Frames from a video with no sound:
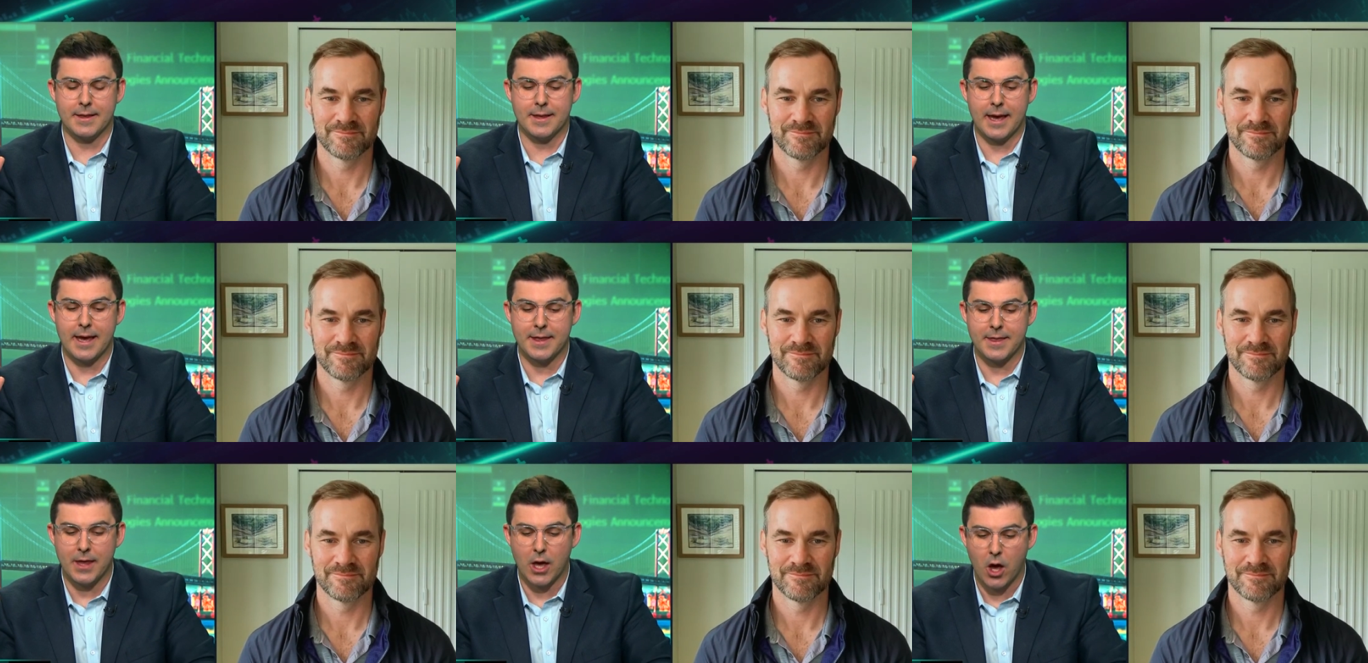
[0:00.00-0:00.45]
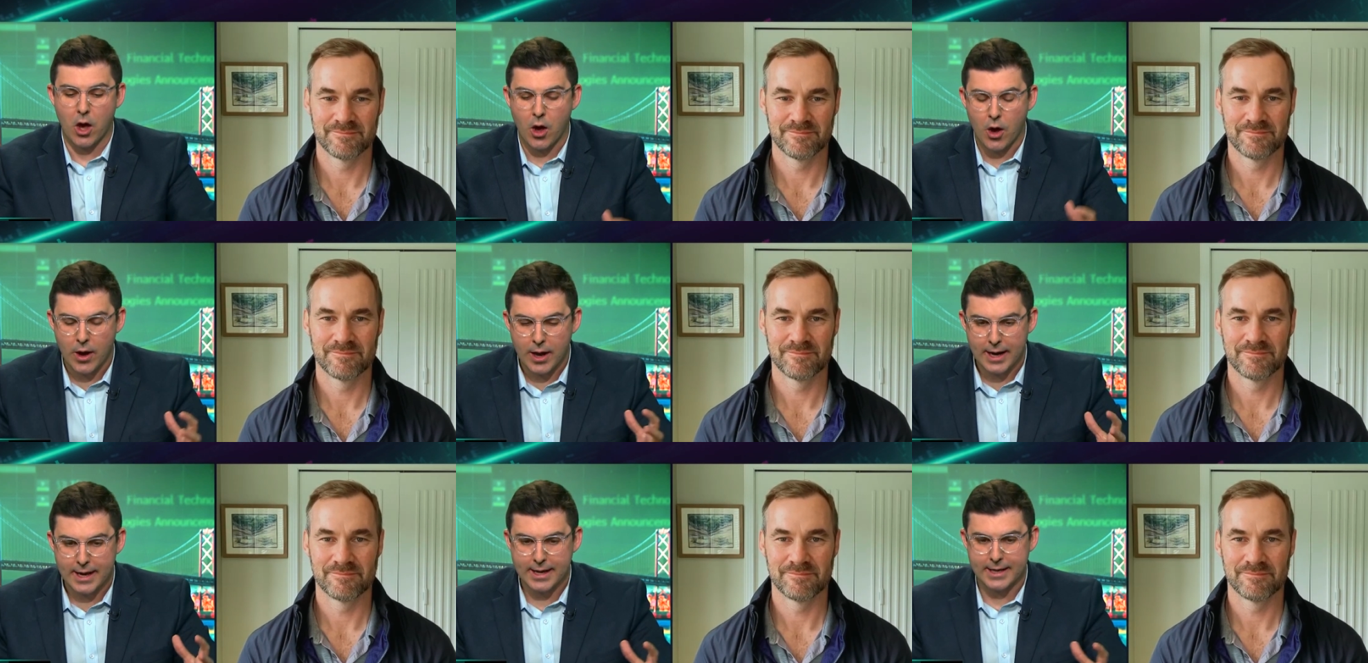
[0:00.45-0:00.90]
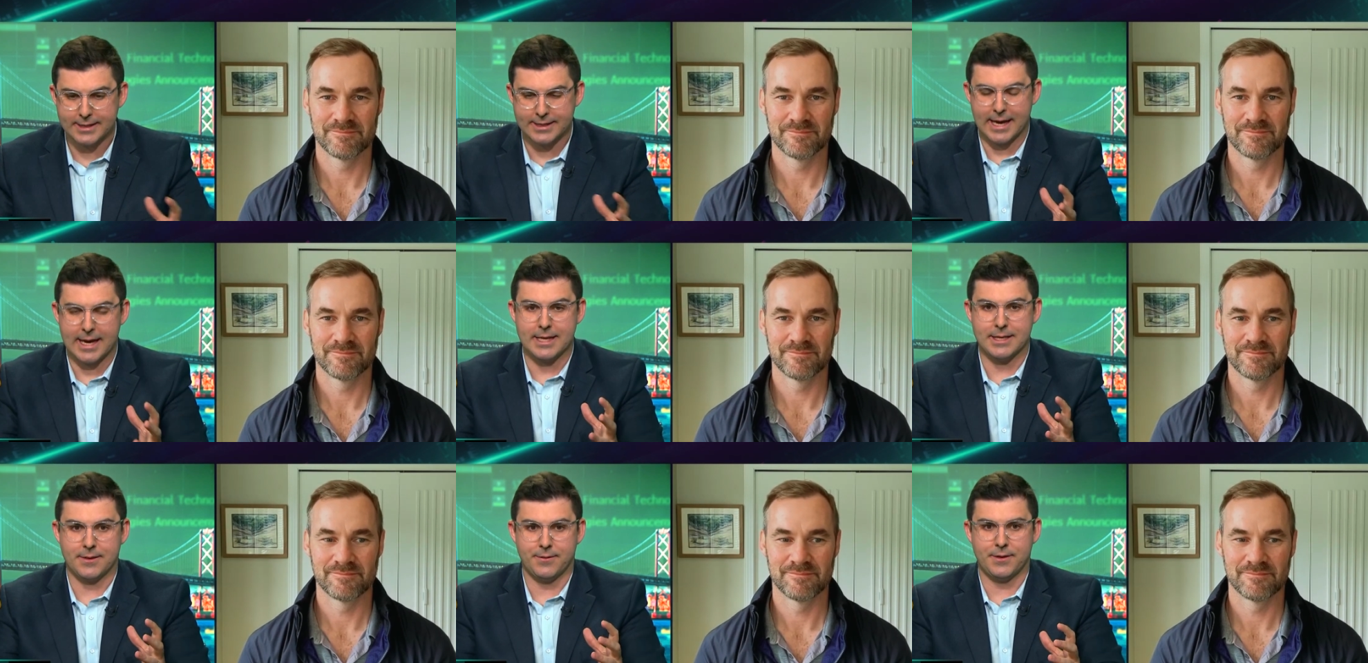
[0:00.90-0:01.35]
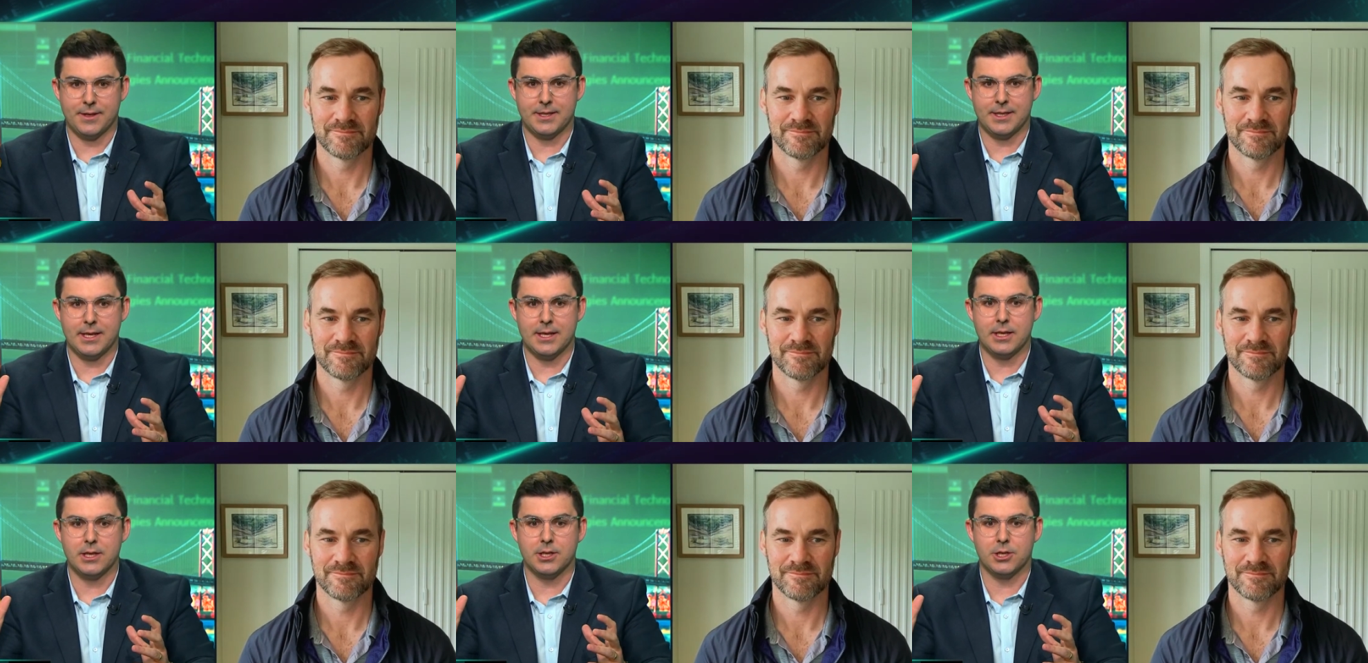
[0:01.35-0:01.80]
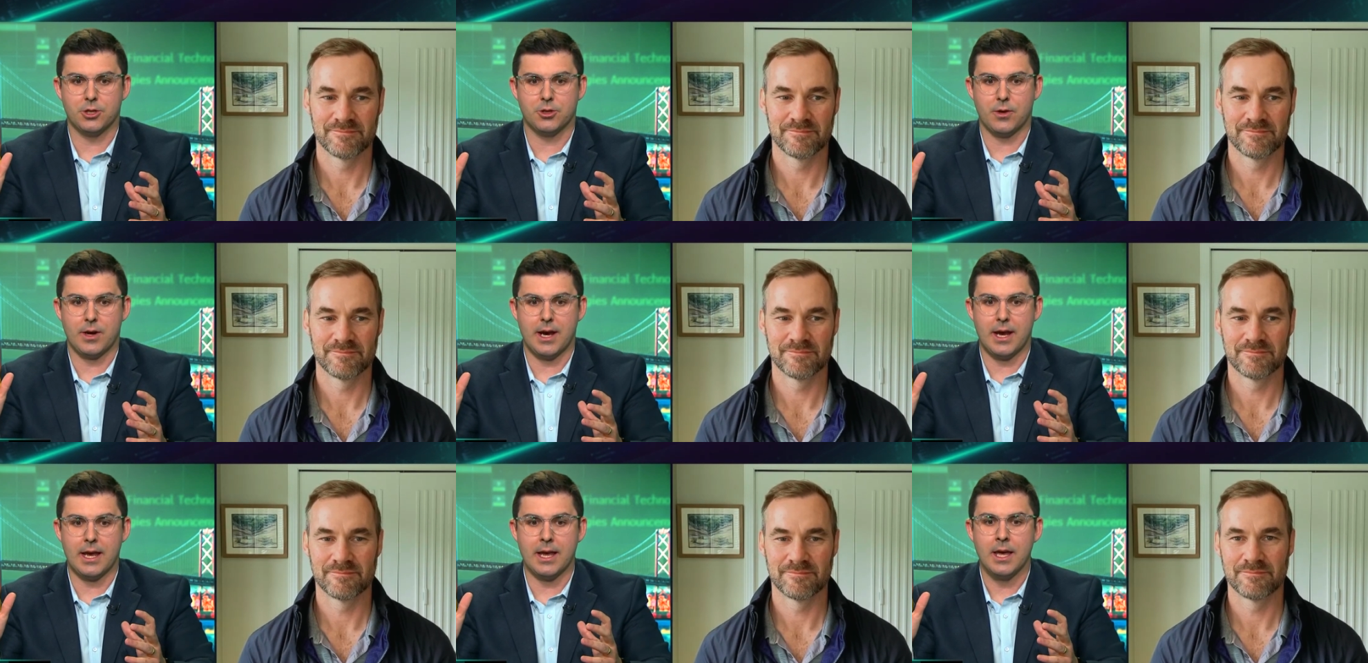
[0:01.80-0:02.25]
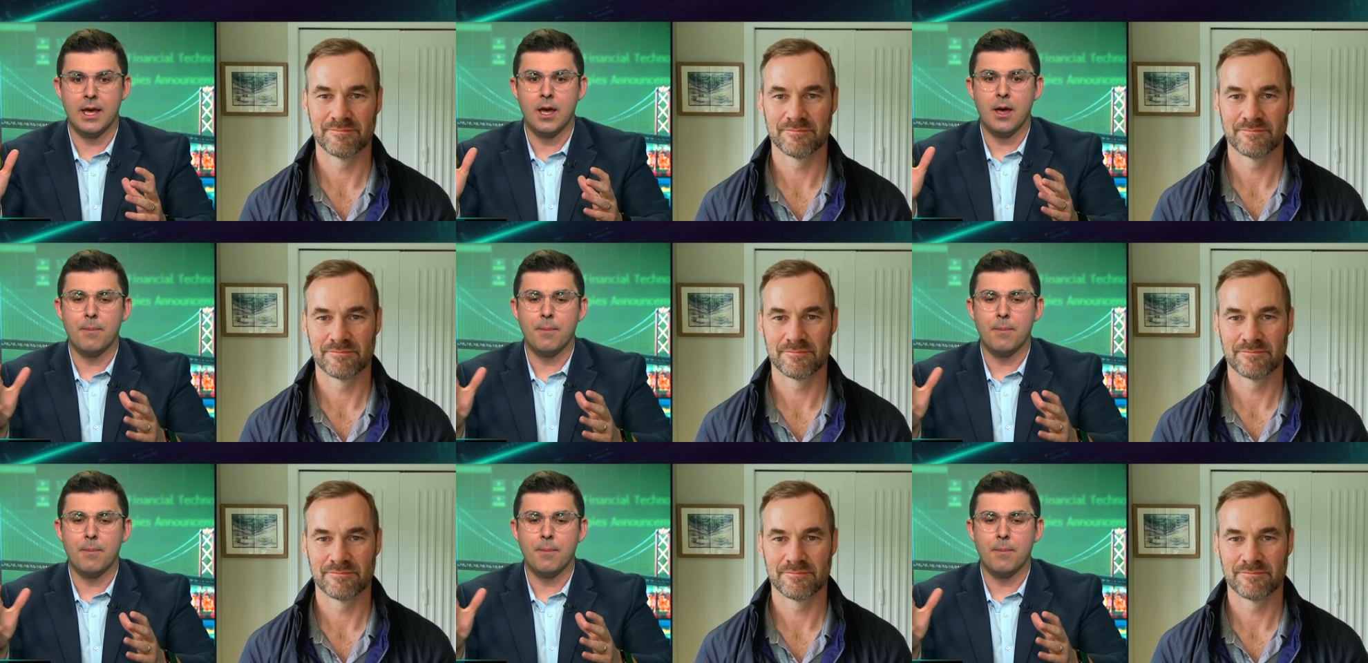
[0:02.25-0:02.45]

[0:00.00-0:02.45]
Speaker 1: in, the earlier days of this industry.